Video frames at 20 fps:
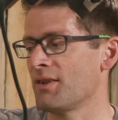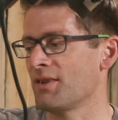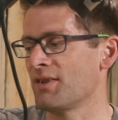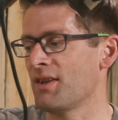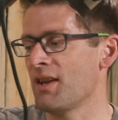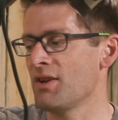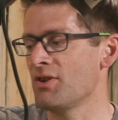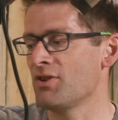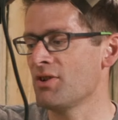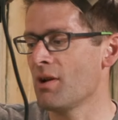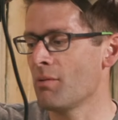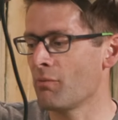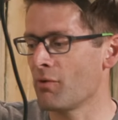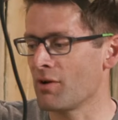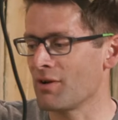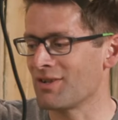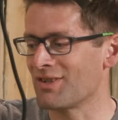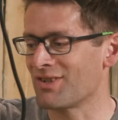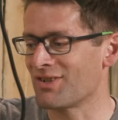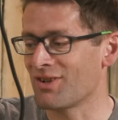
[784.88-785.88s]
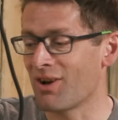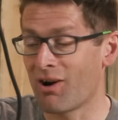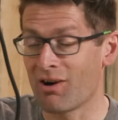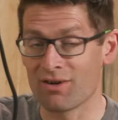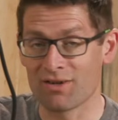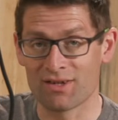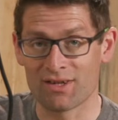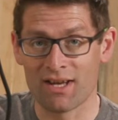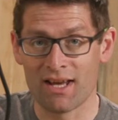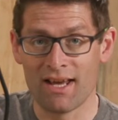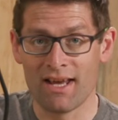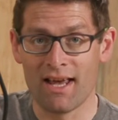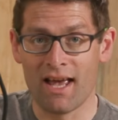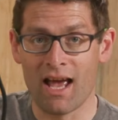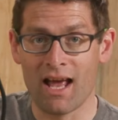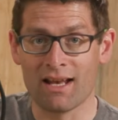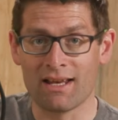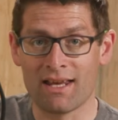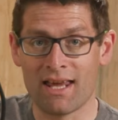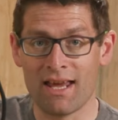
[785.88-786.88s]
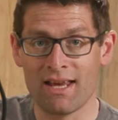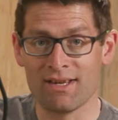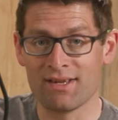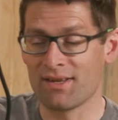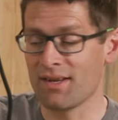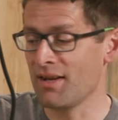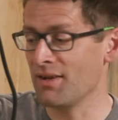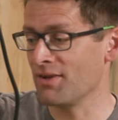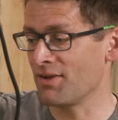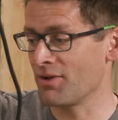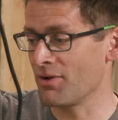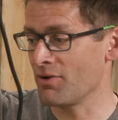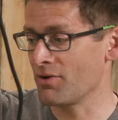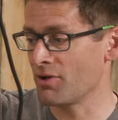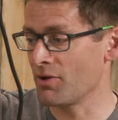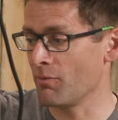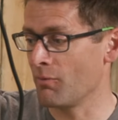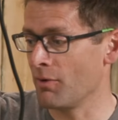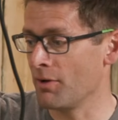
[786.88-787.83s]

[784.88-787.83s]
The station numbering starts at case insertion.